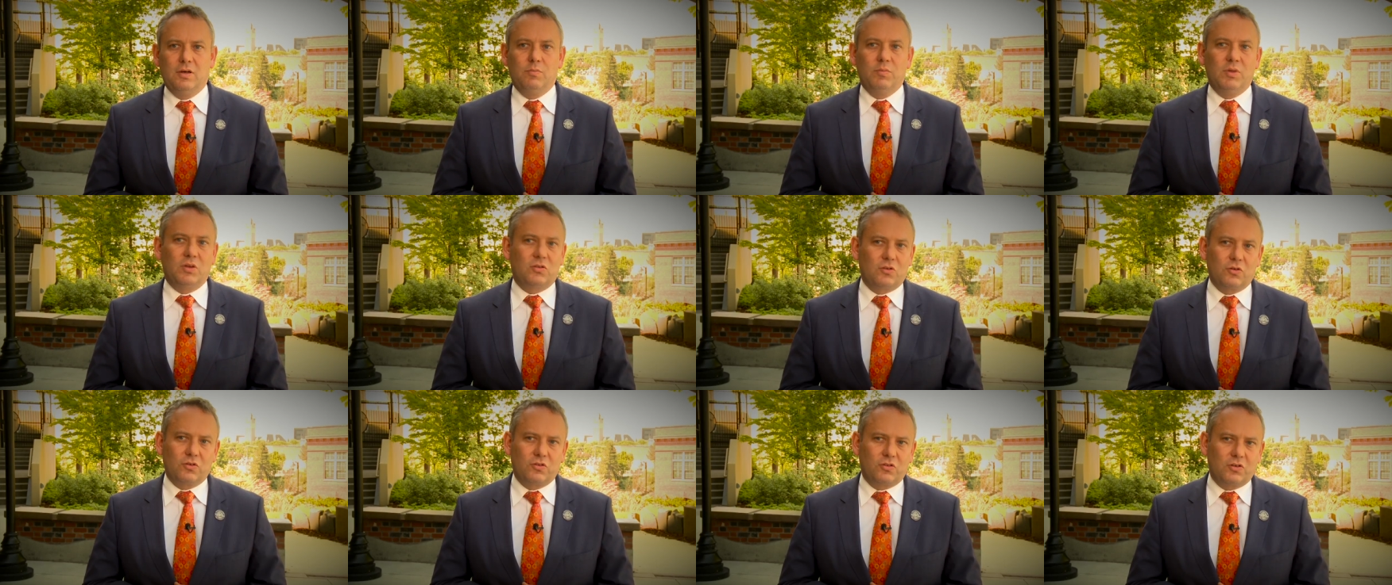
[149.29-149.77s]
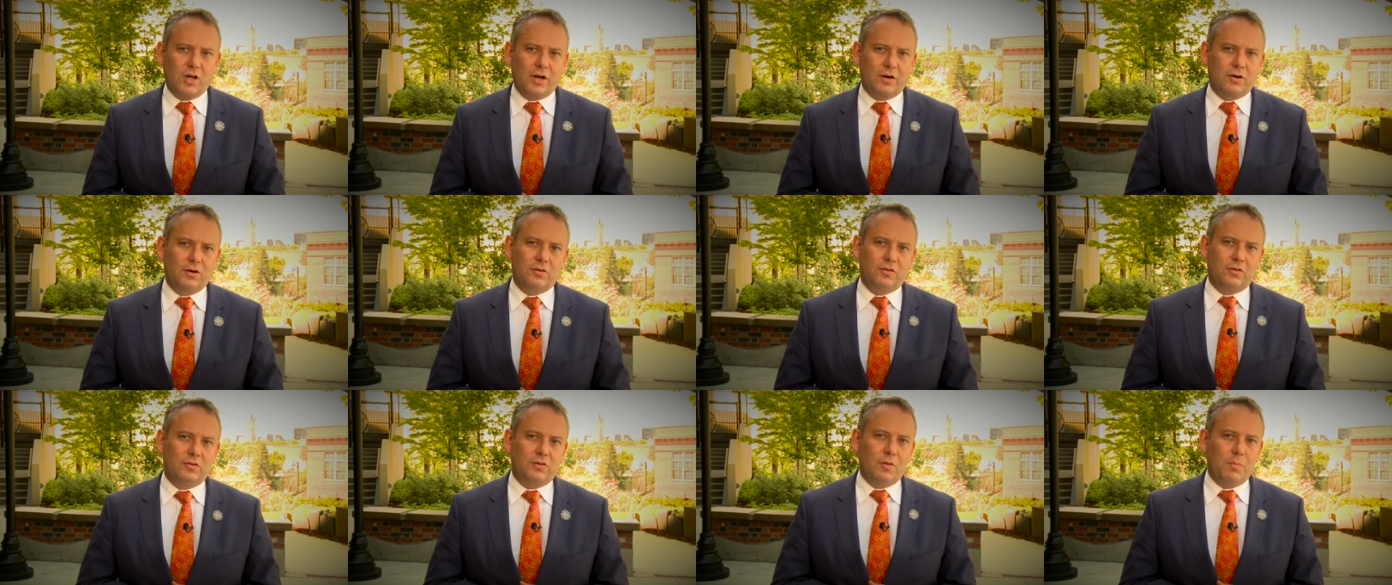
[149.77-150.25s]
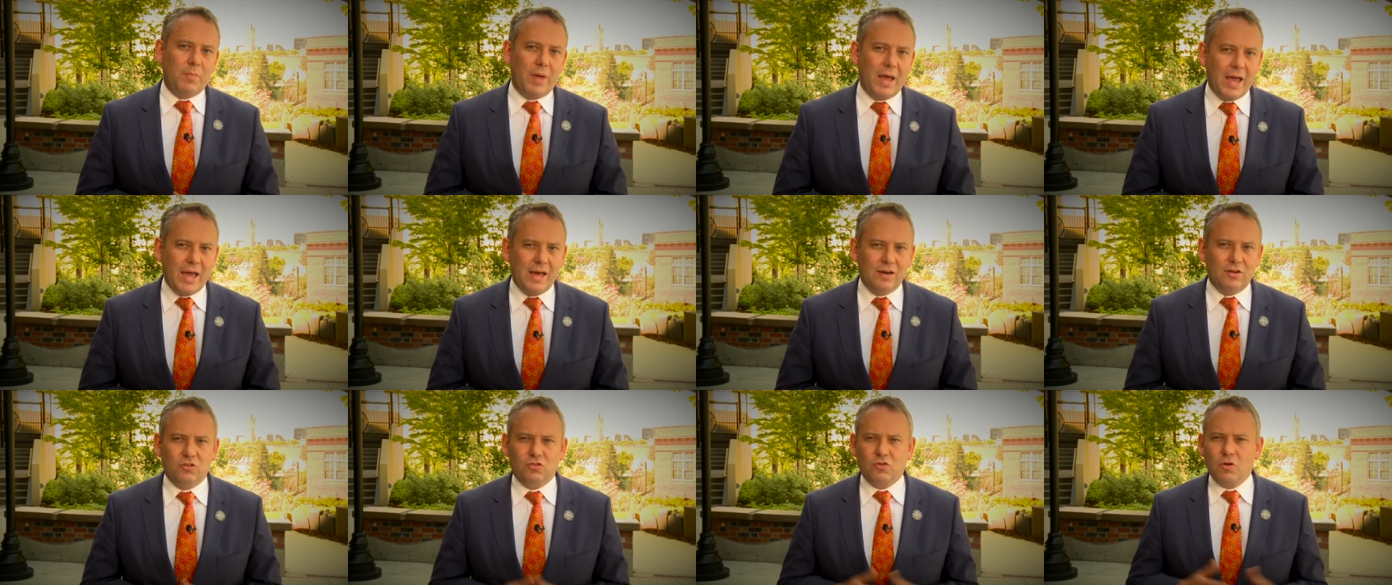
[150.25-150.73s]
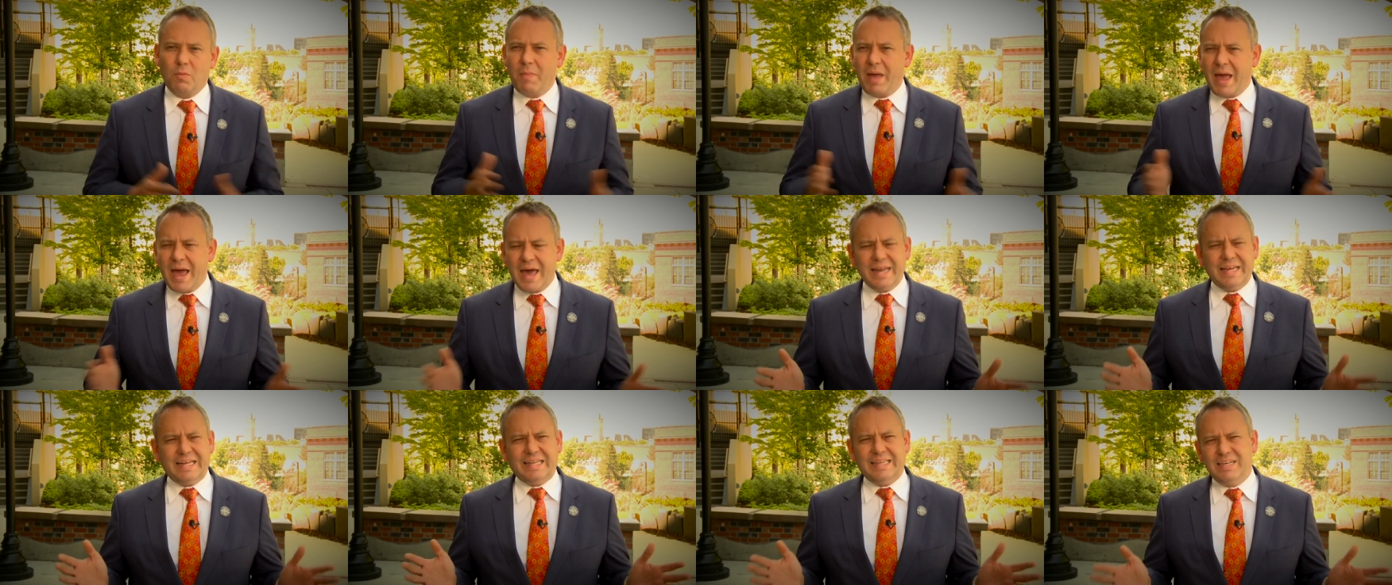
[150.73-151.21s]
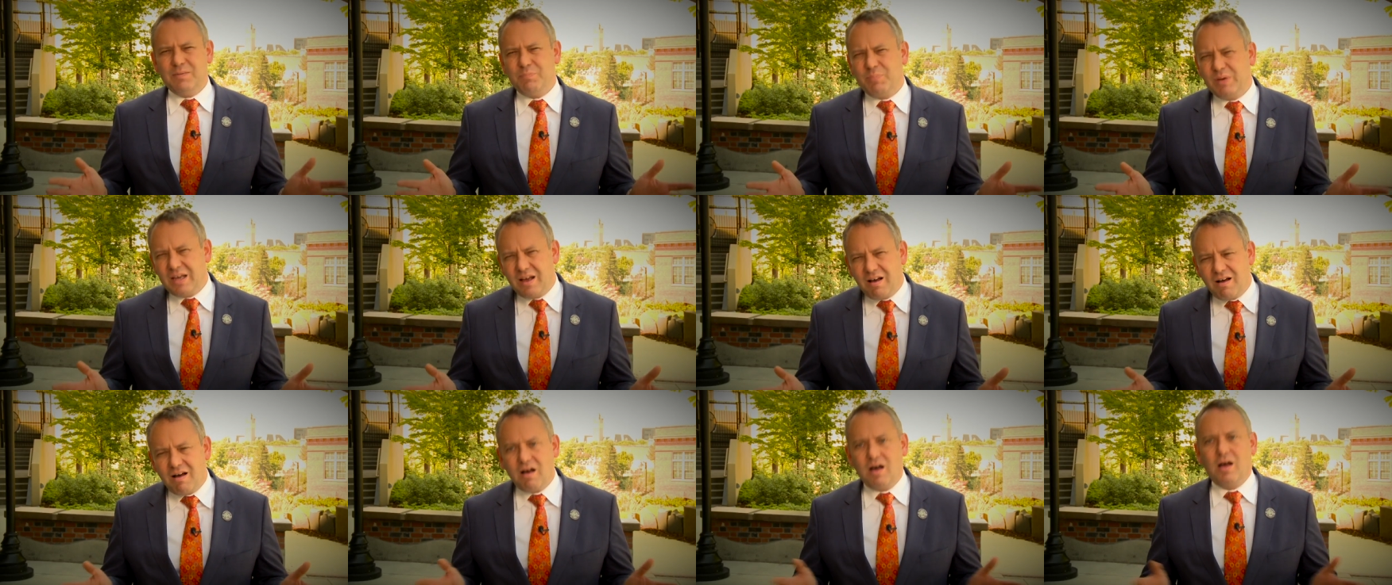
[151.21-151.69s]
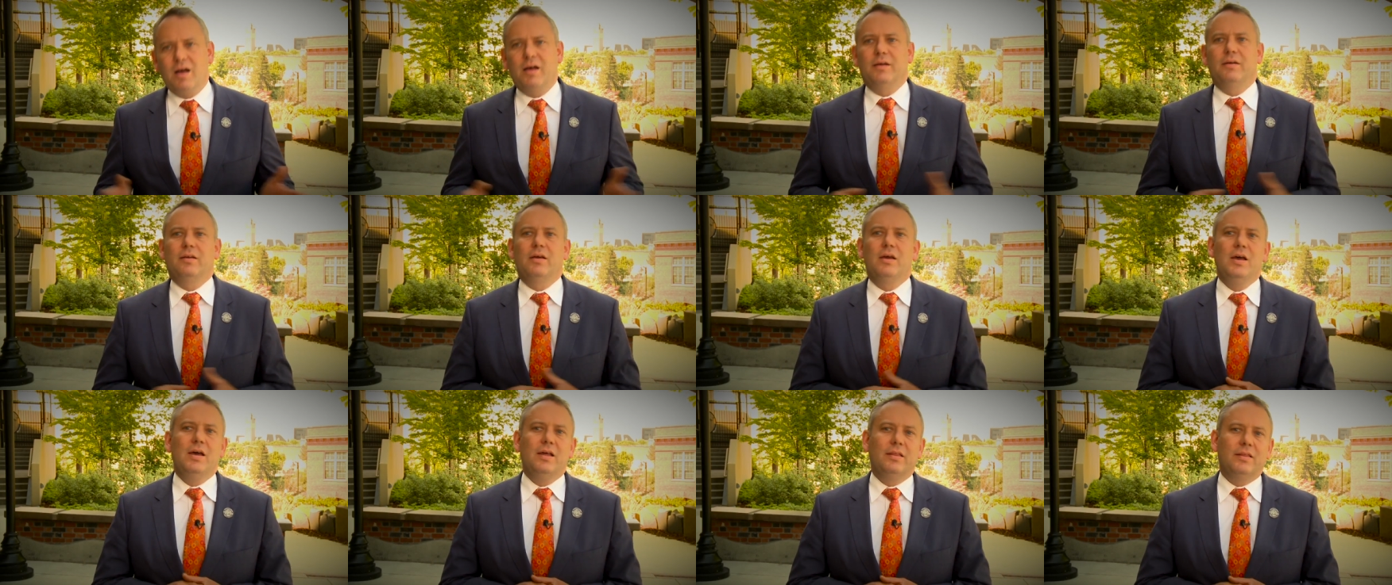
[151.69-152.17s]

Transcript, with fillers: Mr. Stuckart's demand is dramatically beyond